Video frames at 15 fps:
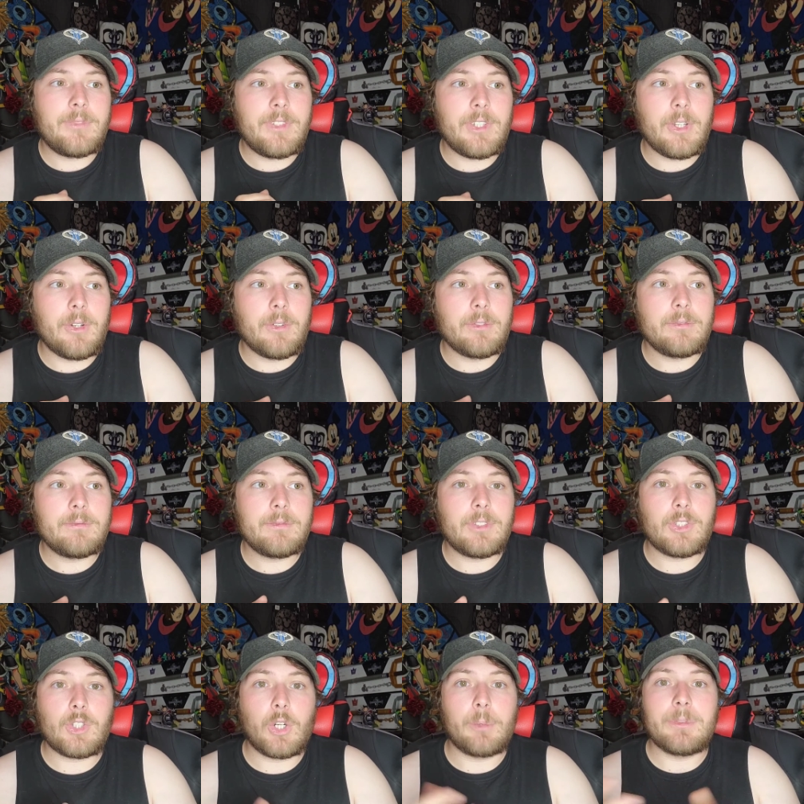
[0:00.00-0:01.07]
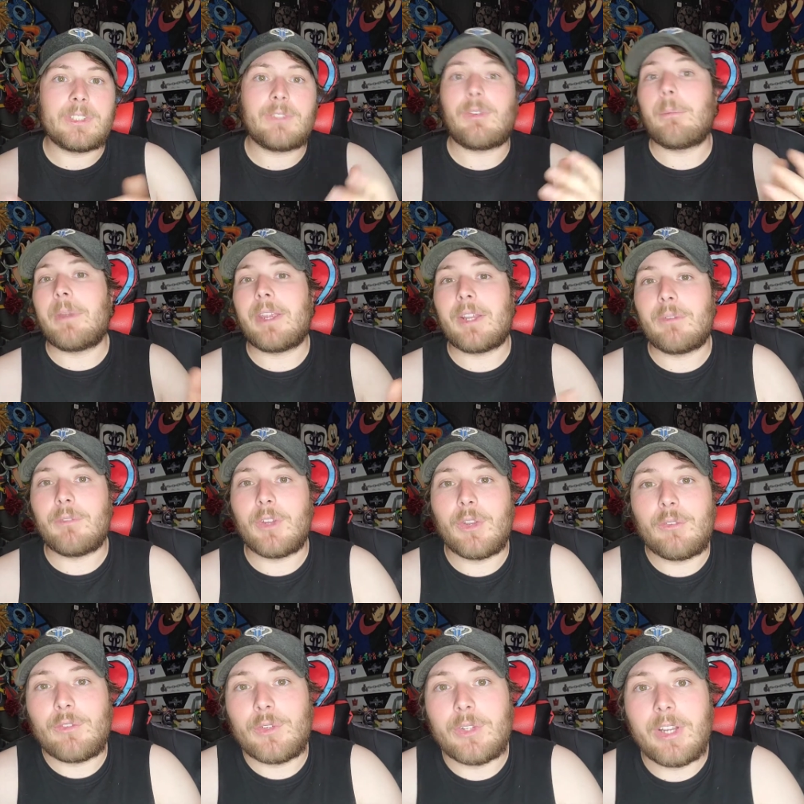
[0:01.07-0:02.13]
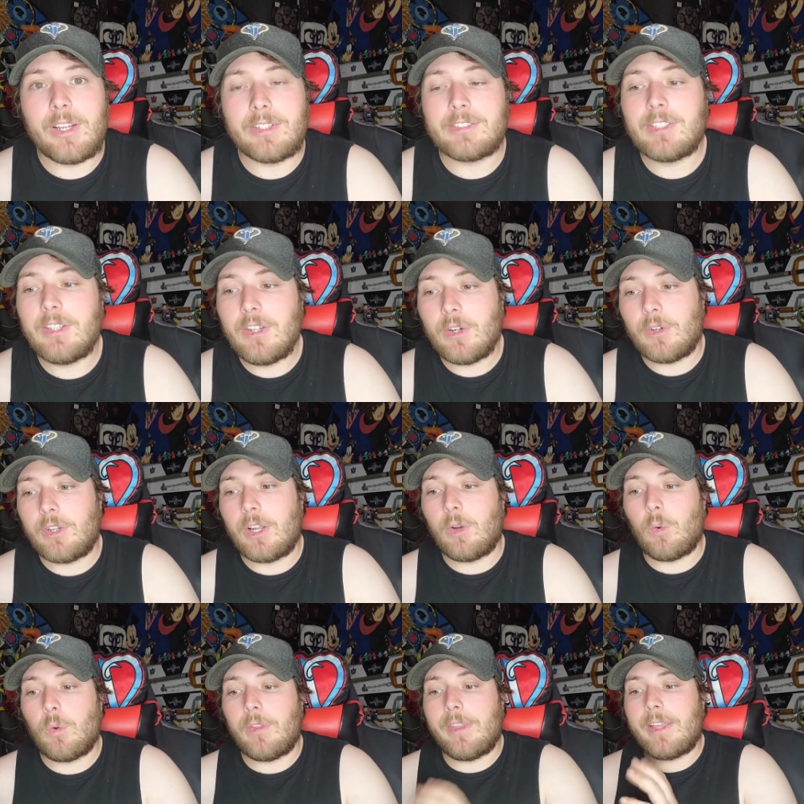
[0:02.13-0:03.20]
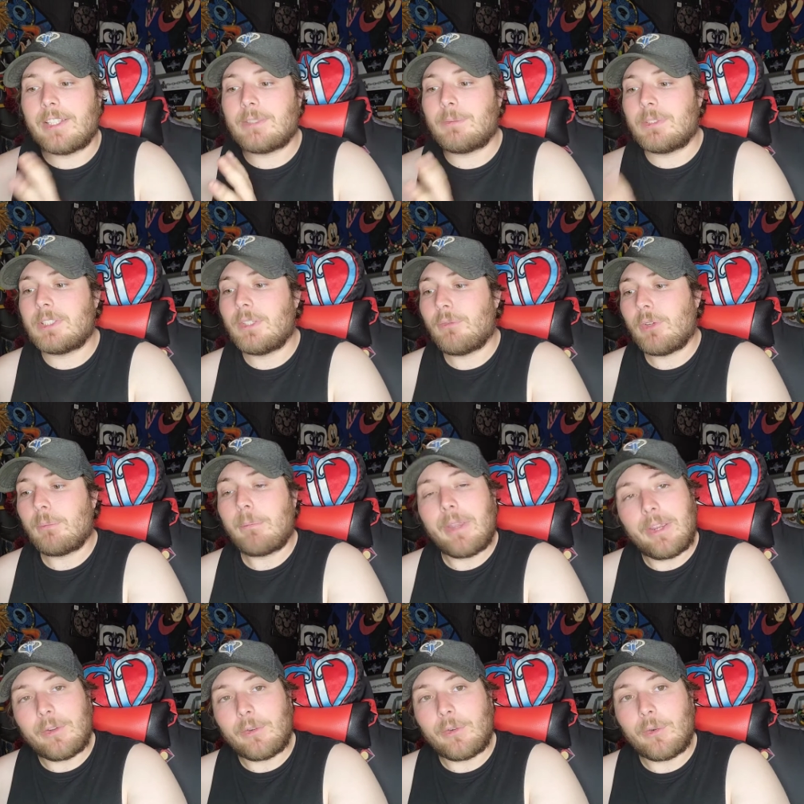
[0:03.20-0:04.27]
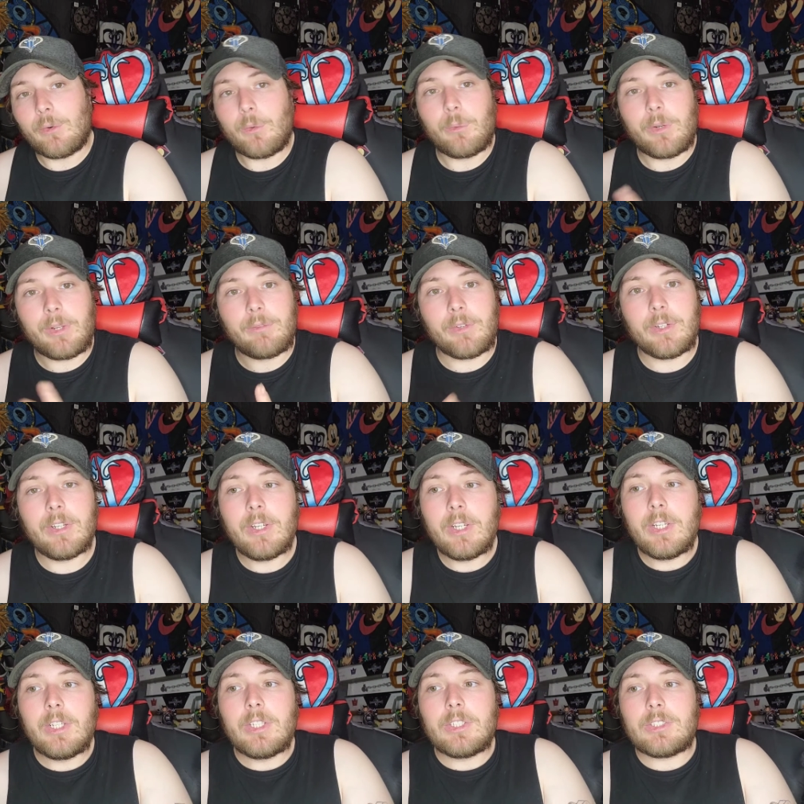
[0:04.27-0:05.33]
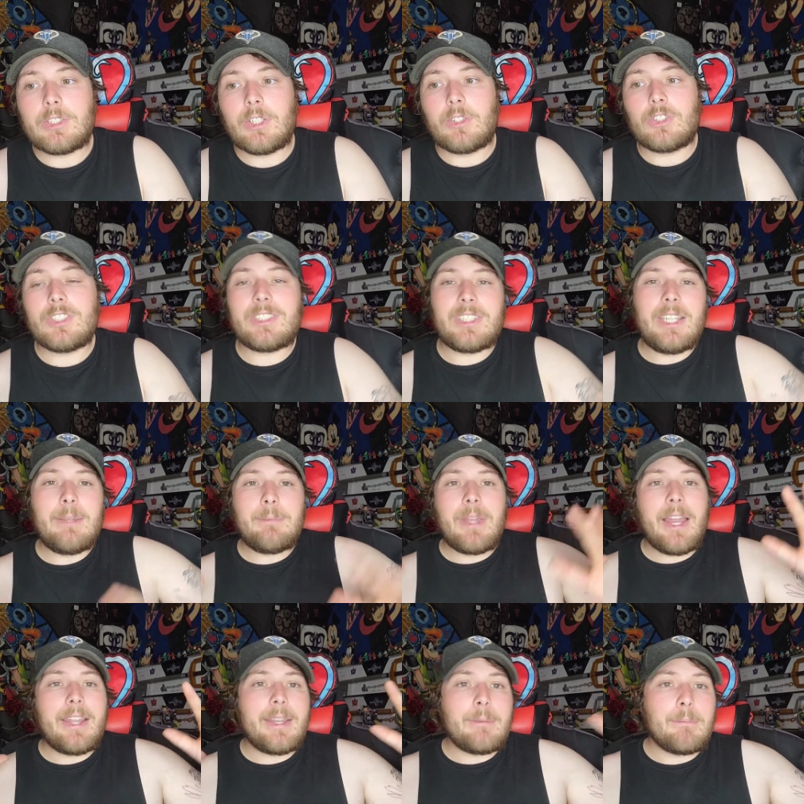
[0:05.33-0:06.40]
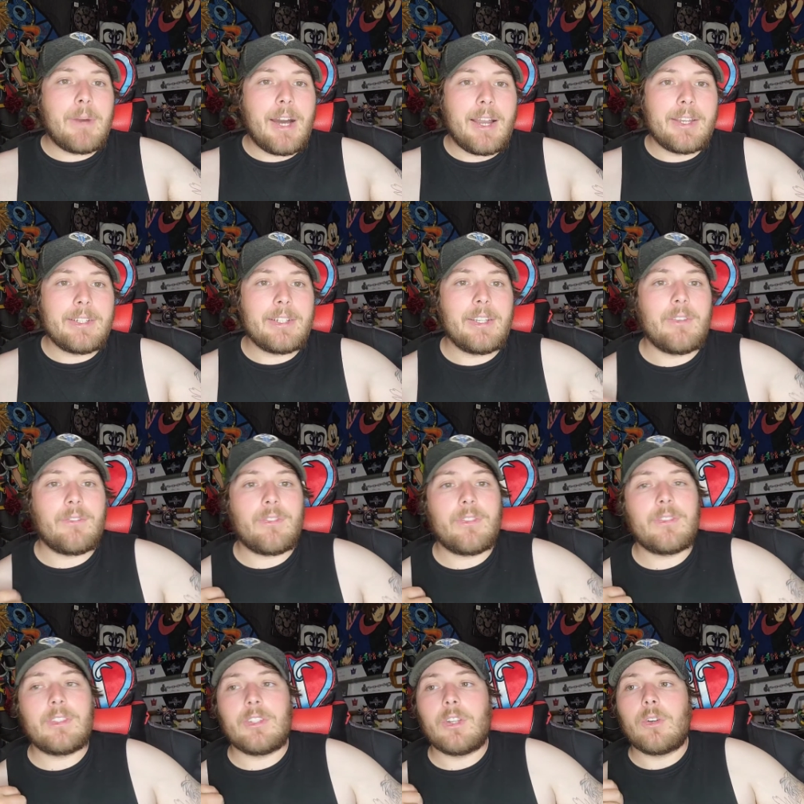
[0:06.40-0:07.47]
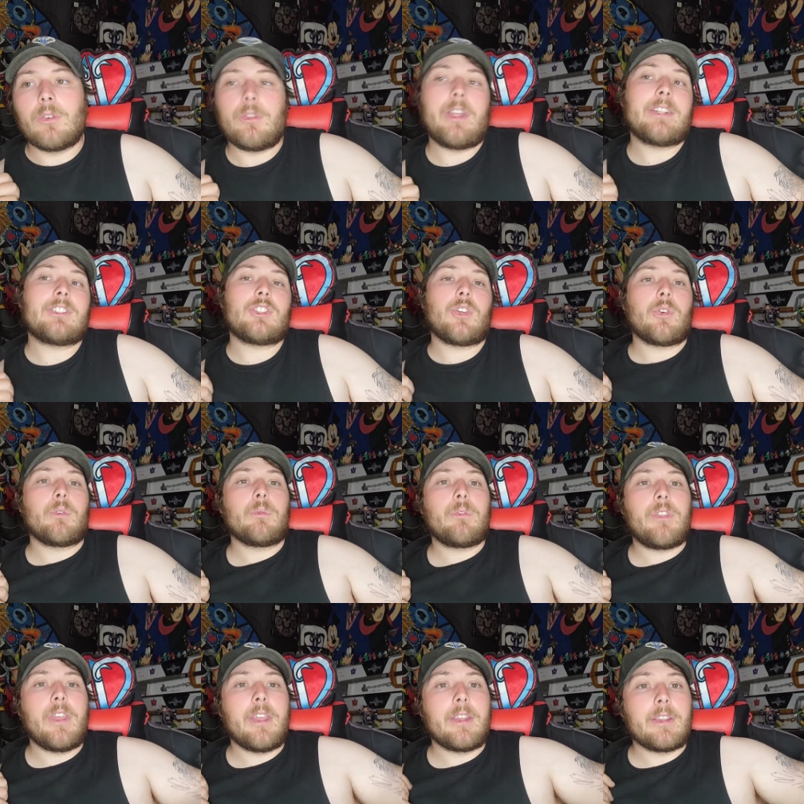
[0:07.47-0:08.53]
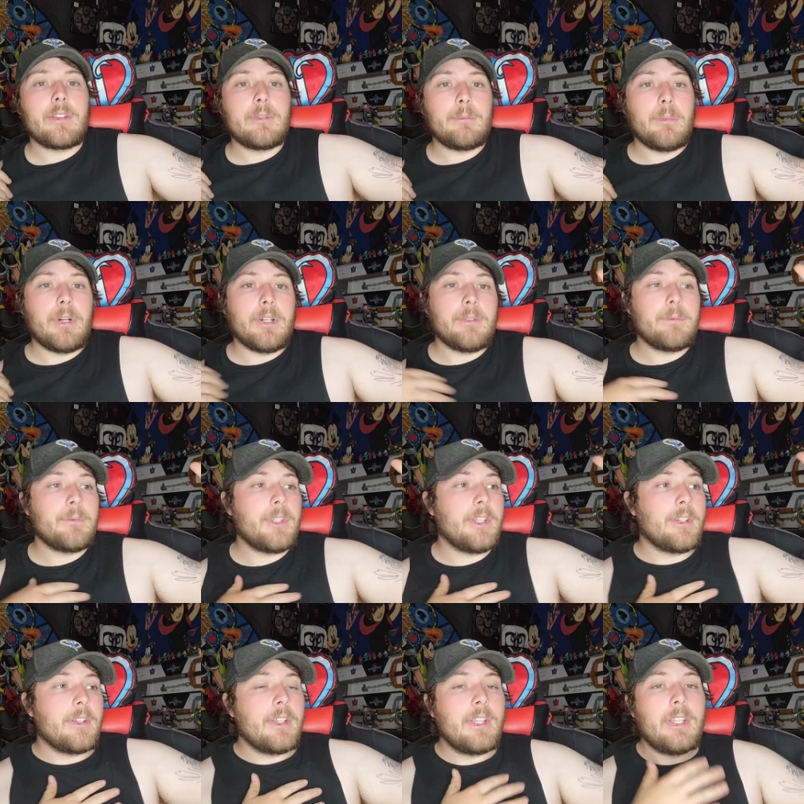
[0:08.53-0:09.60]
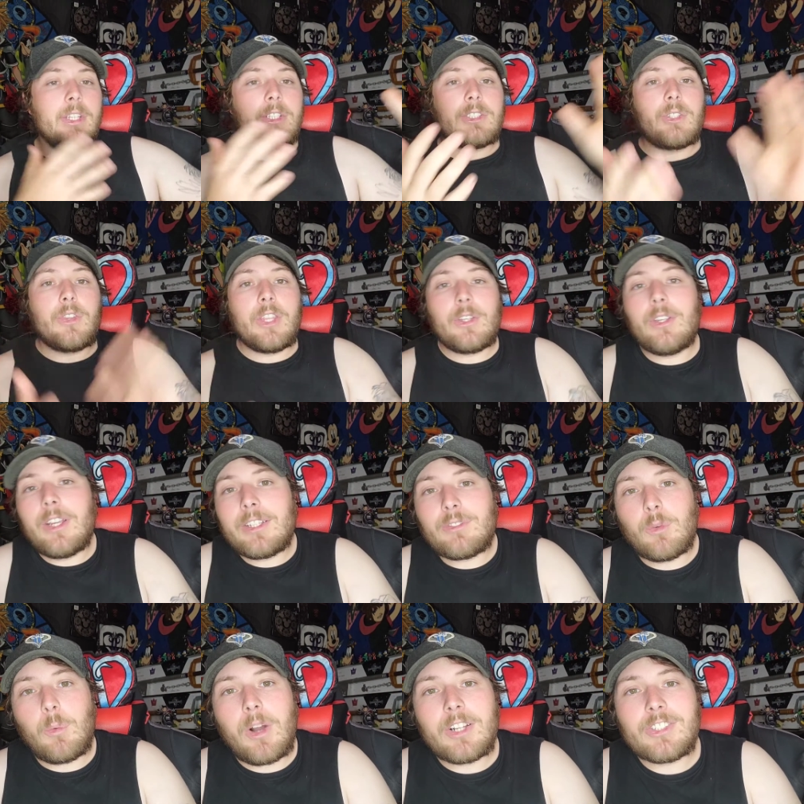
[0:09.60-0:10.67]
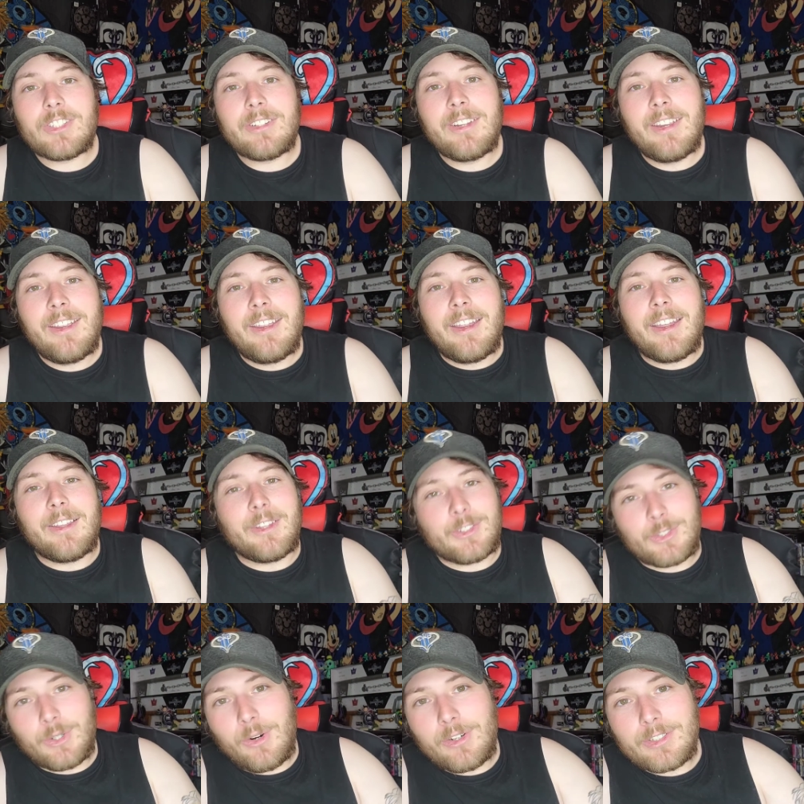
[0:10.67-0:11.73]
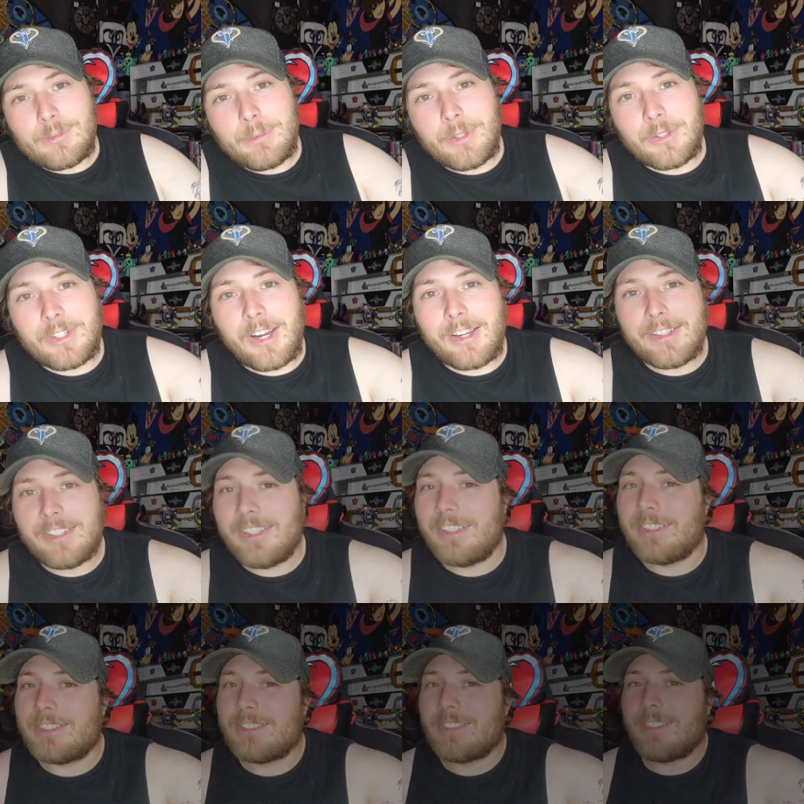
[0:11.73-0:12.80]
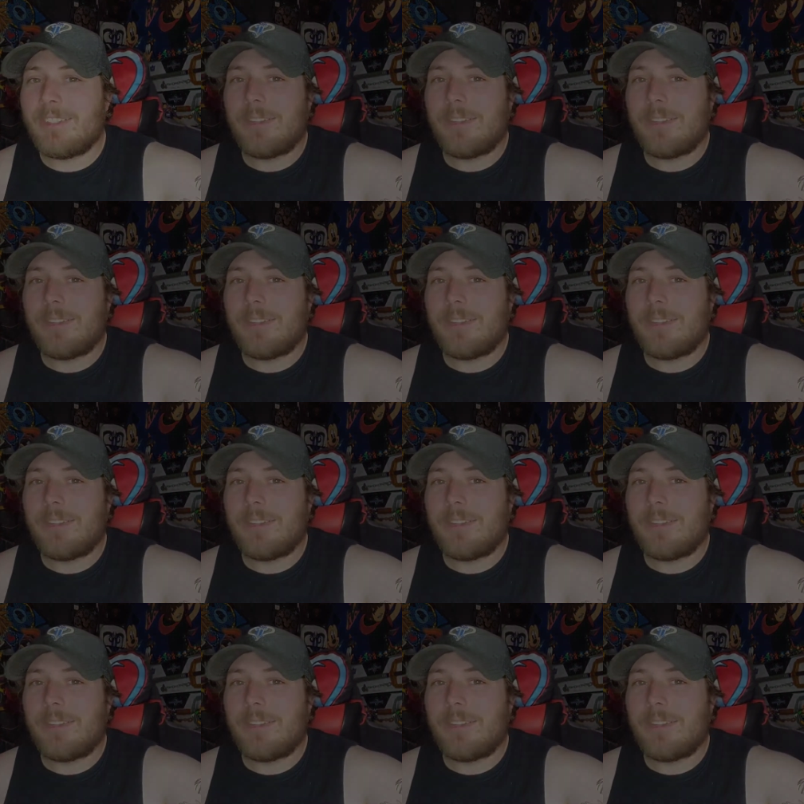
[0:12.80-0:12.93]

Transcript: you know, determines if I'm making a video for you guys or not on that specific banner or whatever. So just keep that in mind if, you know, that's your thing. But yeah. So thank you guys for watching and let your hearts be your guiding keys.